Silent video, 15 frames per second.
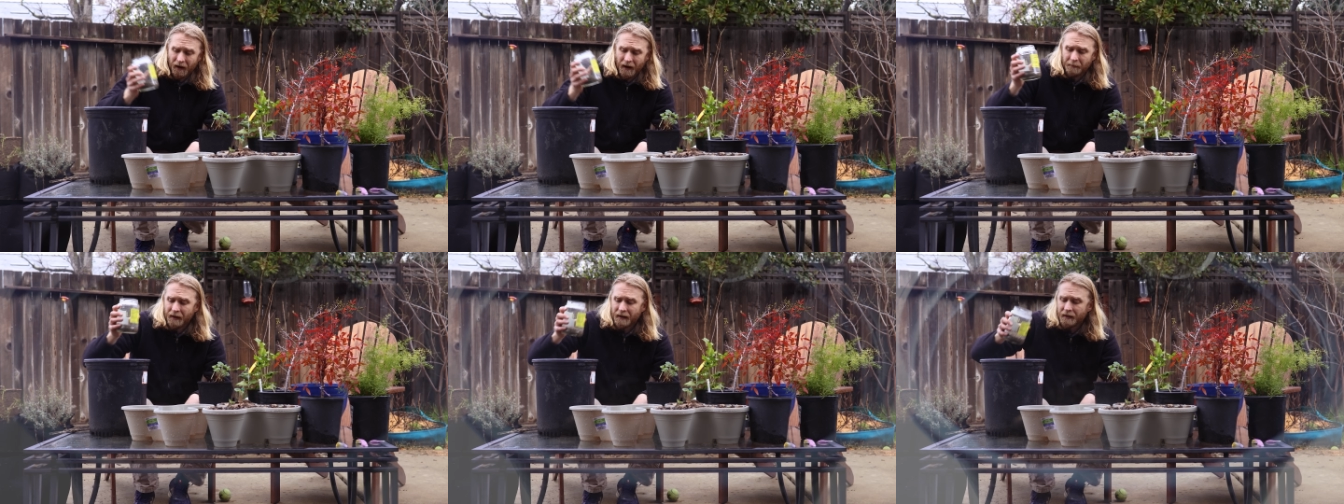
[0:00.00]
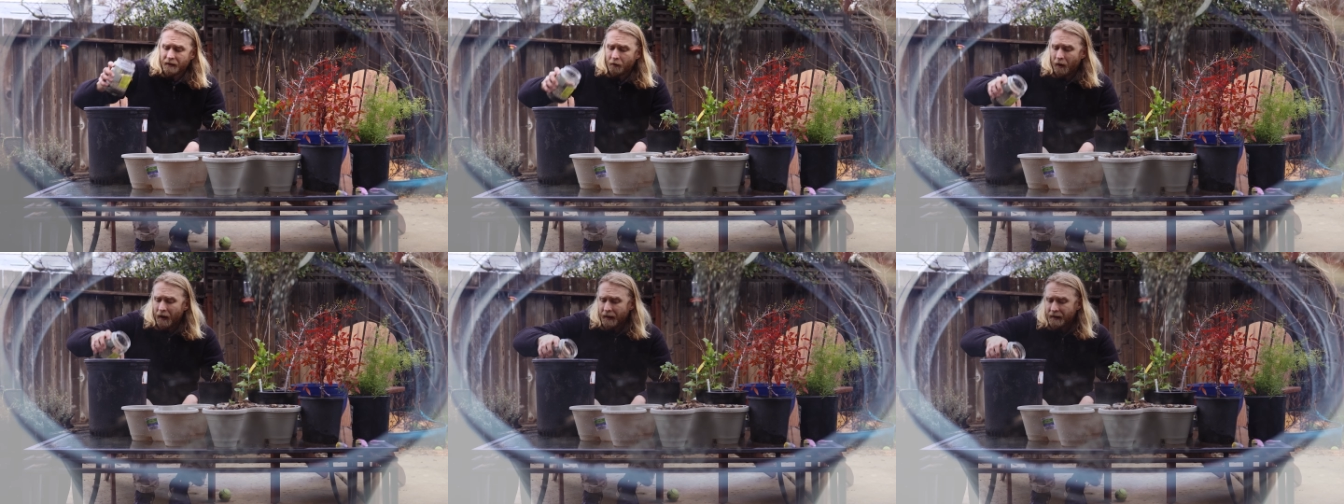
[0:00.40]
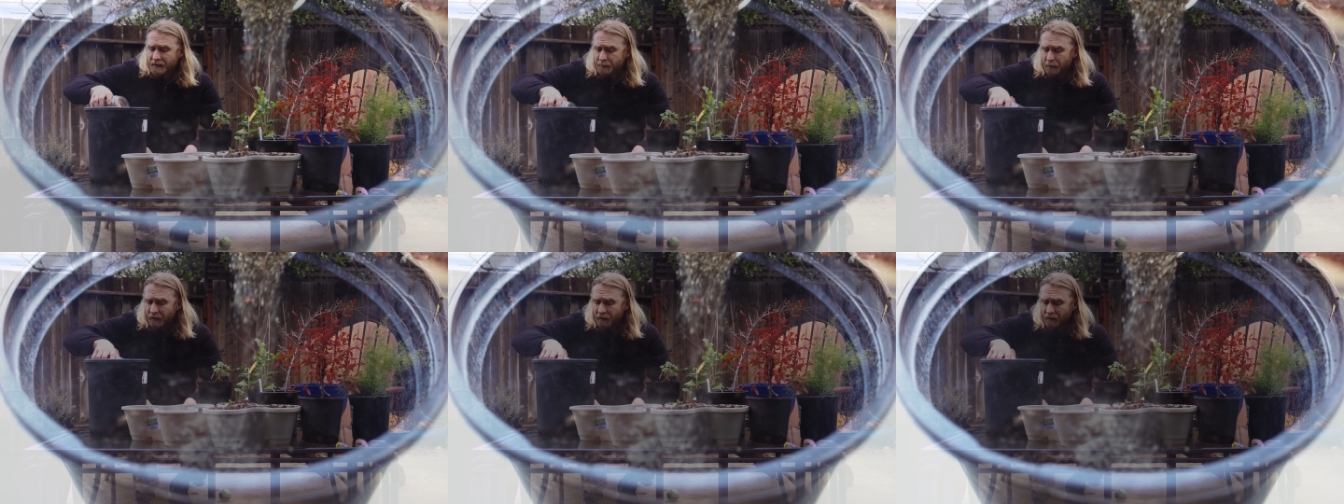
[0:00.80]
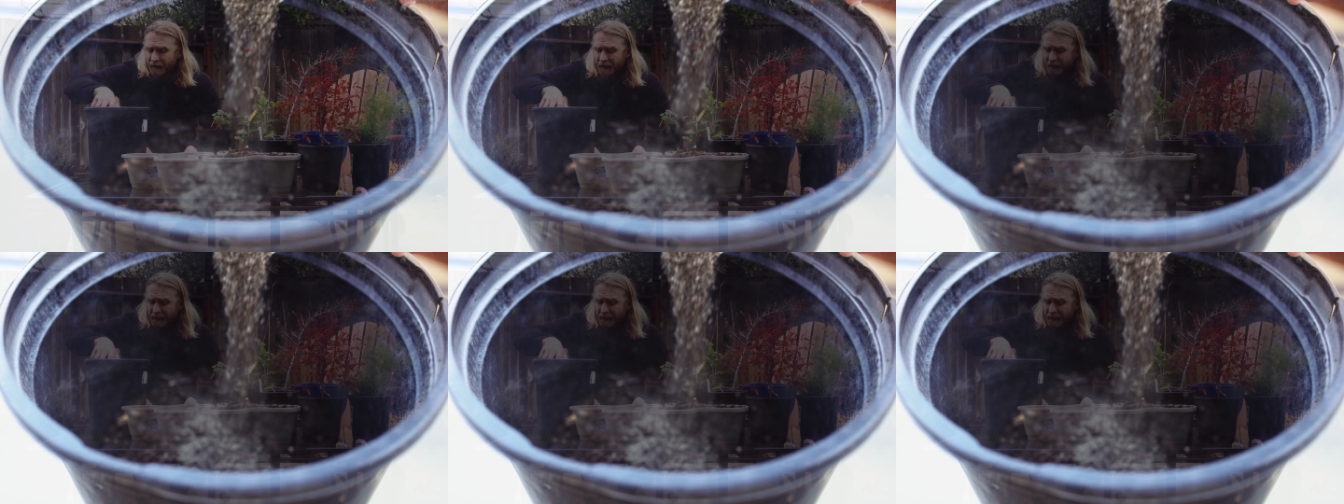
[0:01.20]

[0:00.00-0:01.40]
And I'm gonna go ahead and sprinkle